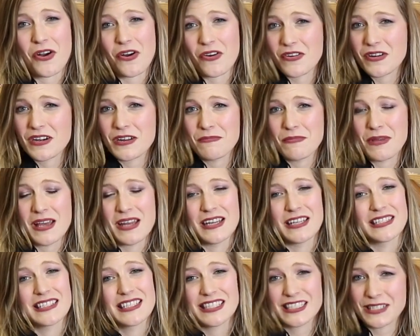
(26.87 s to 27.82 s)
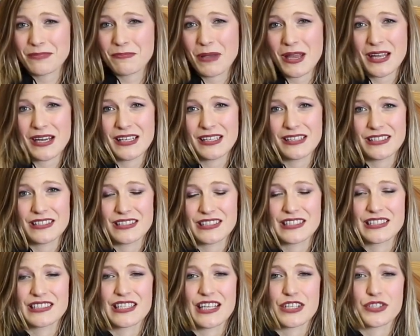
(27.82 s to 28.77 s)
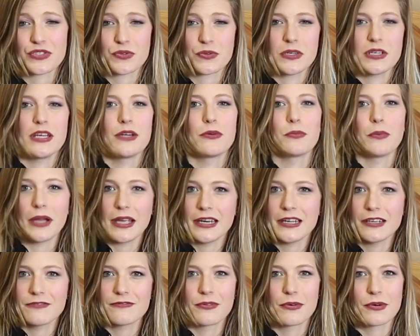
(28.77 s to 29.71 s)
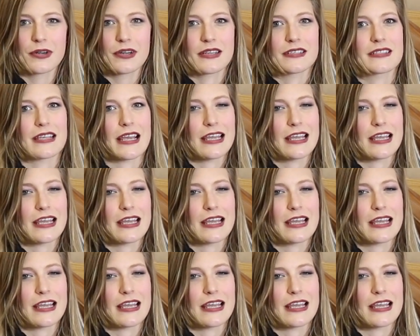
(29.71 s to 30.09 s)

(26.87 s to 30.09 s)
already been anticipating this accessory and waiting for it as